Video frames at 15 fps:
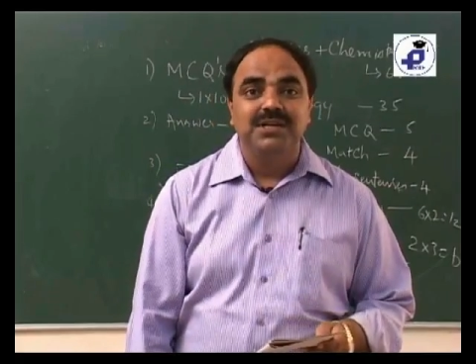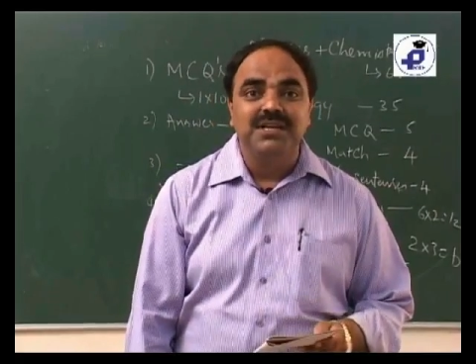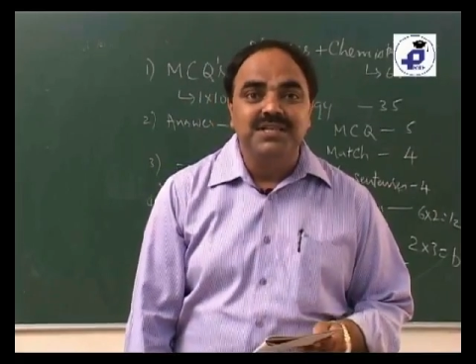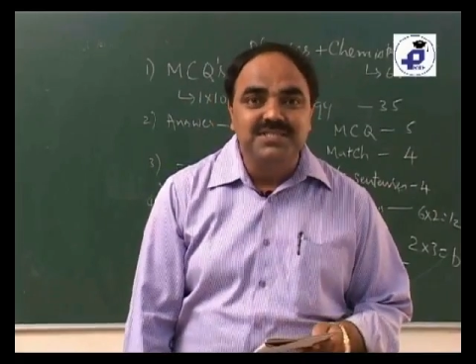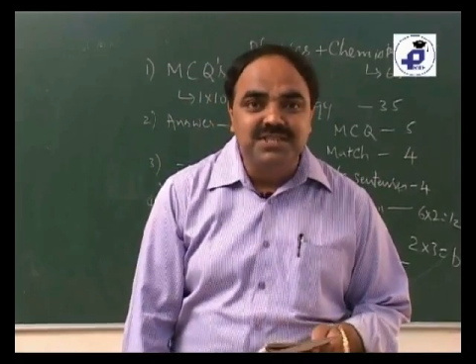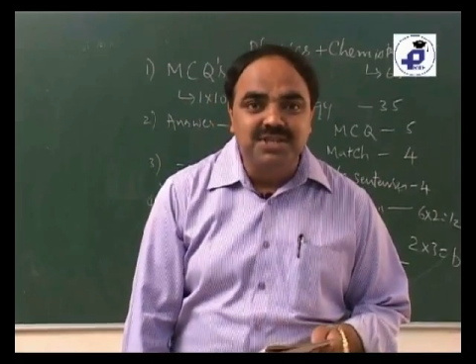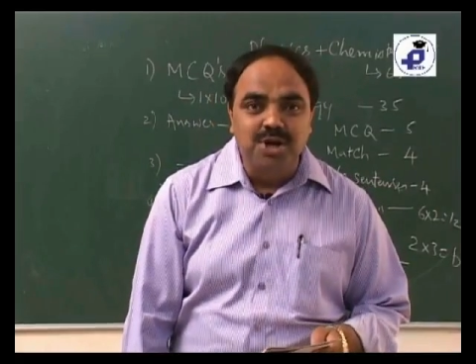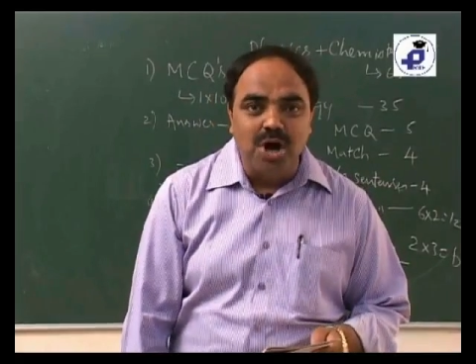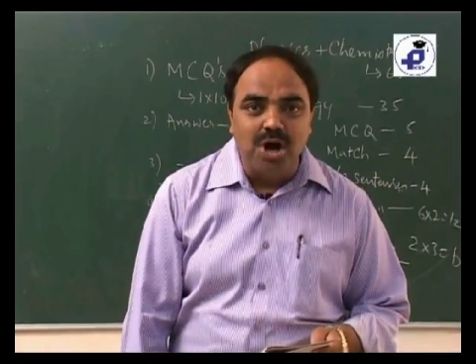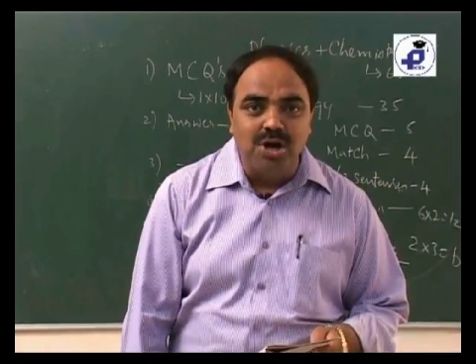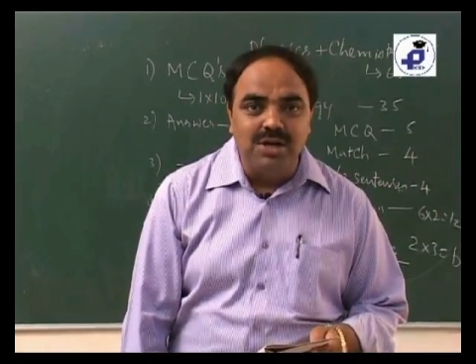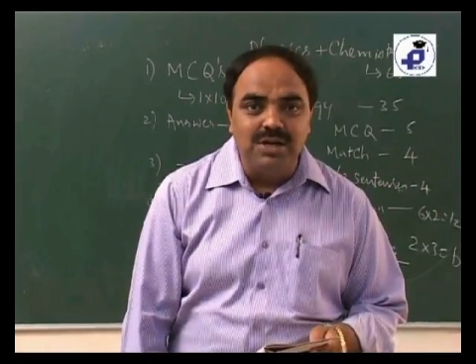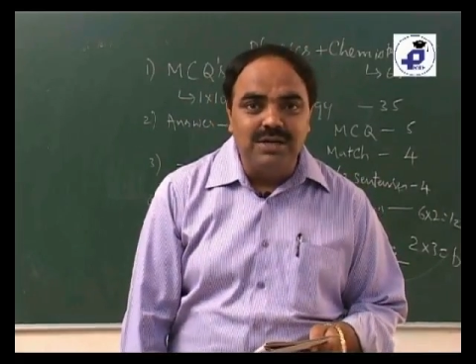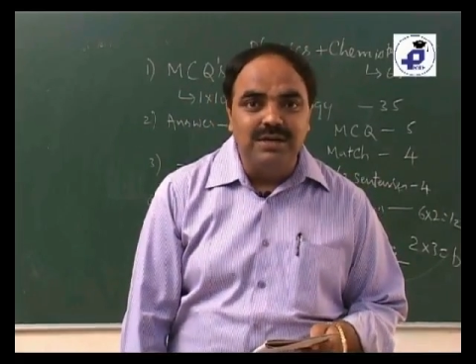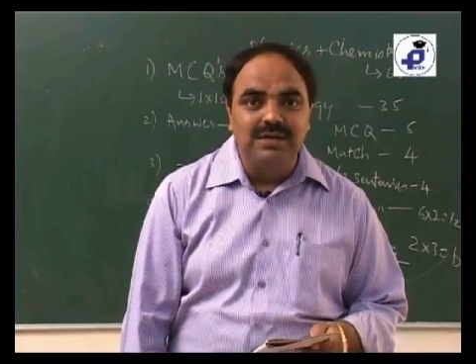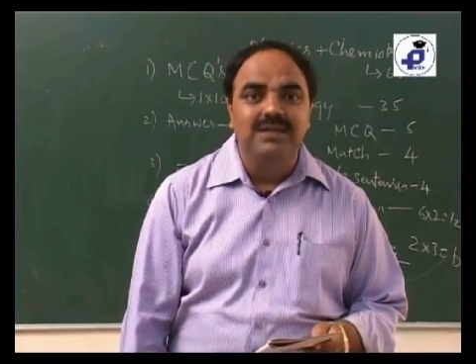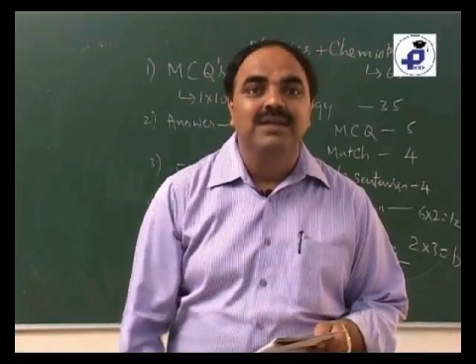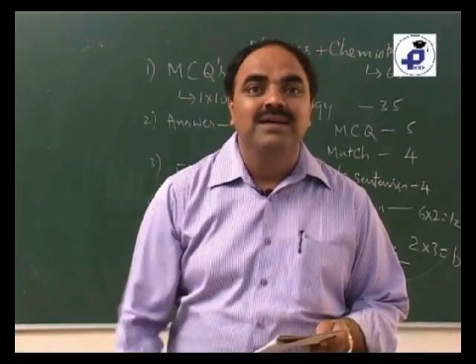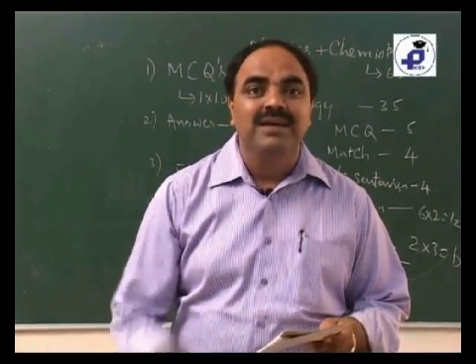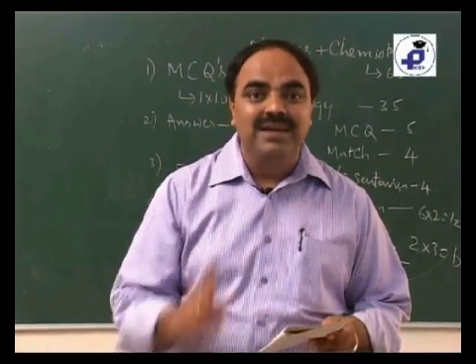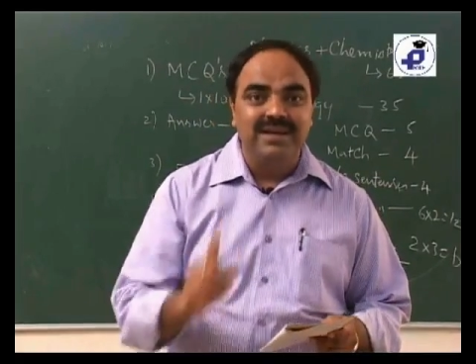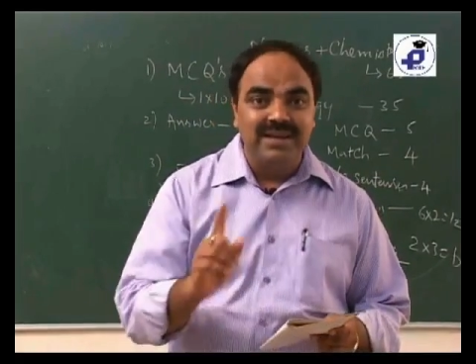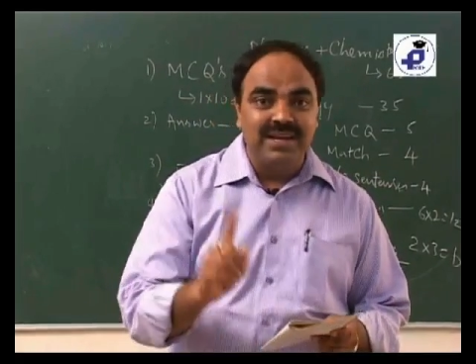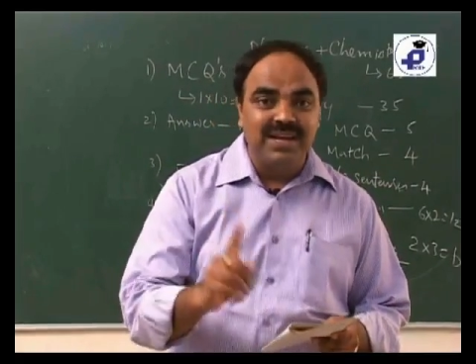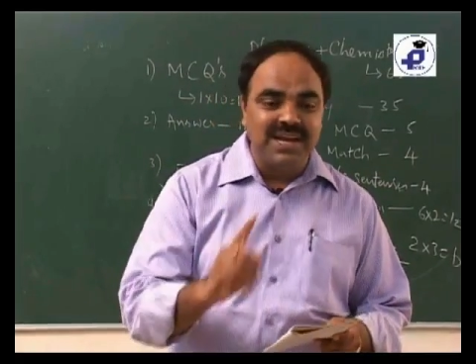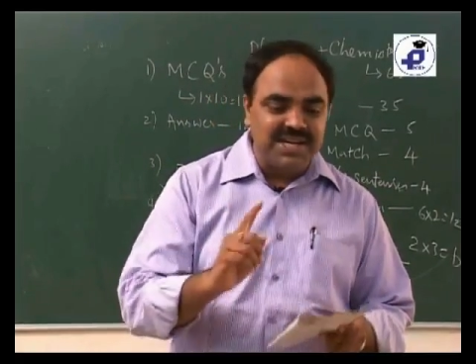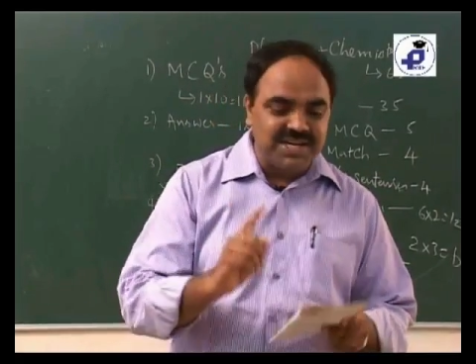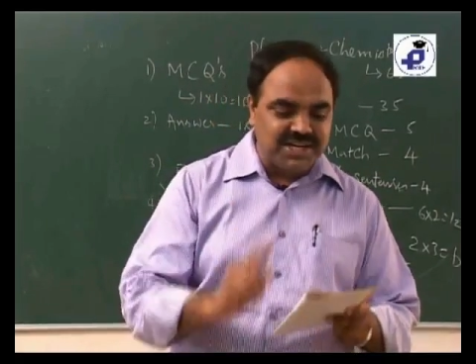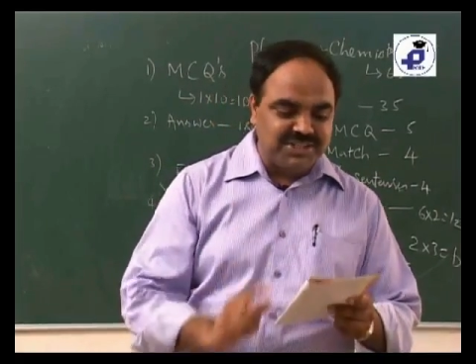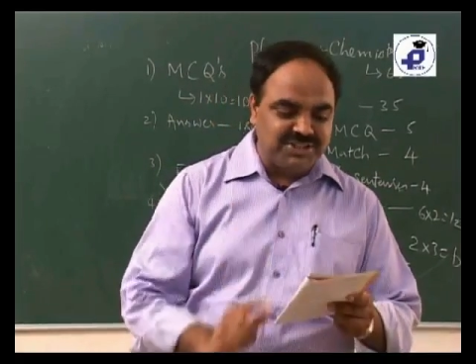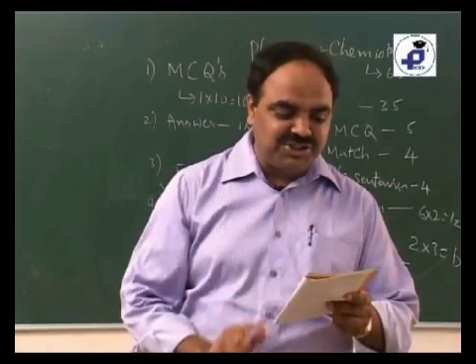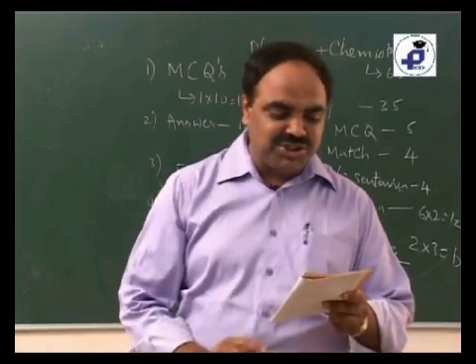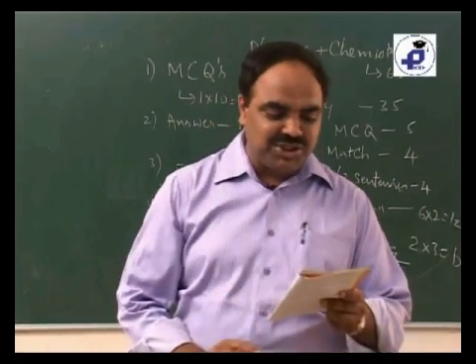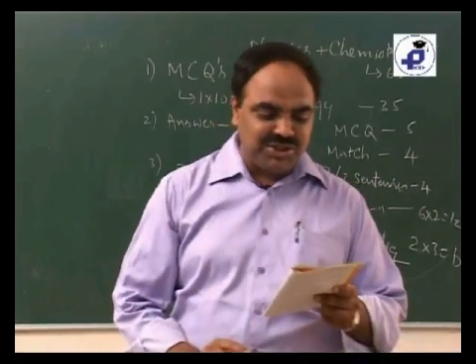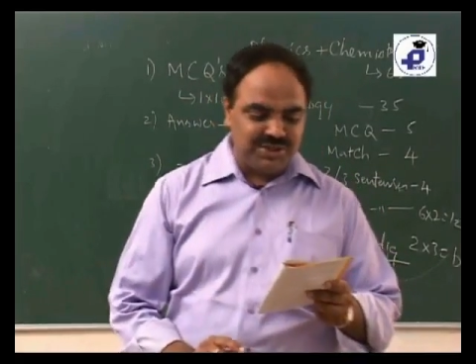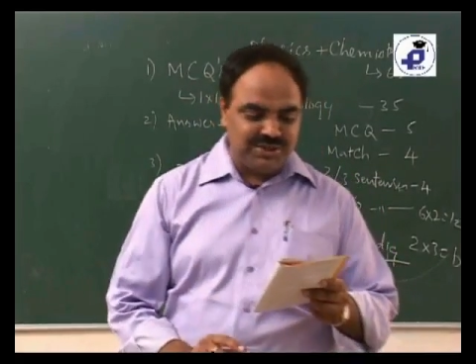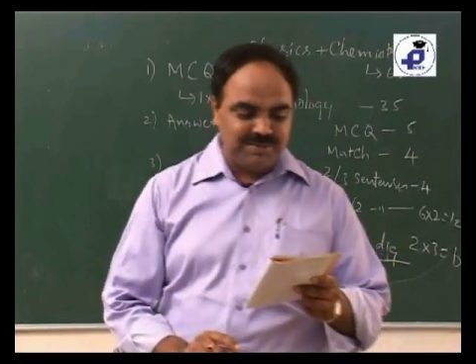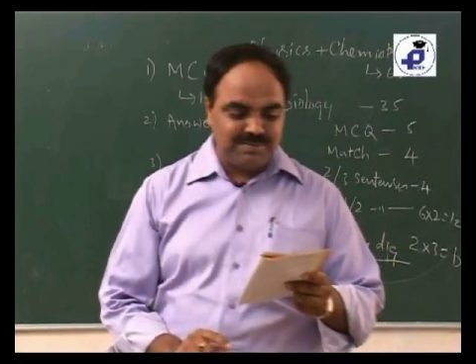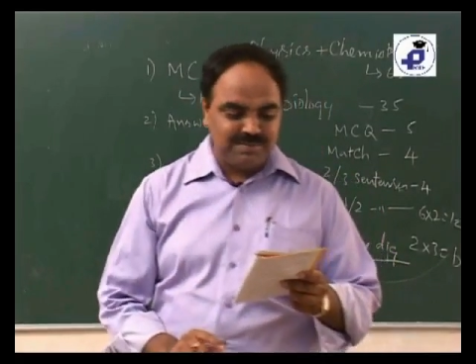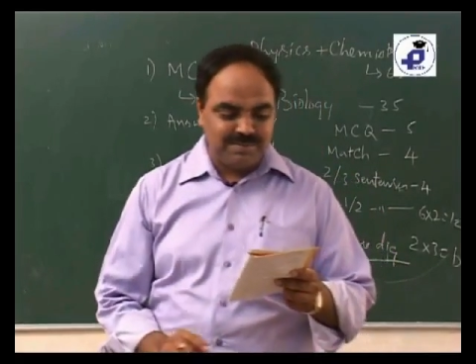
is called heat engine.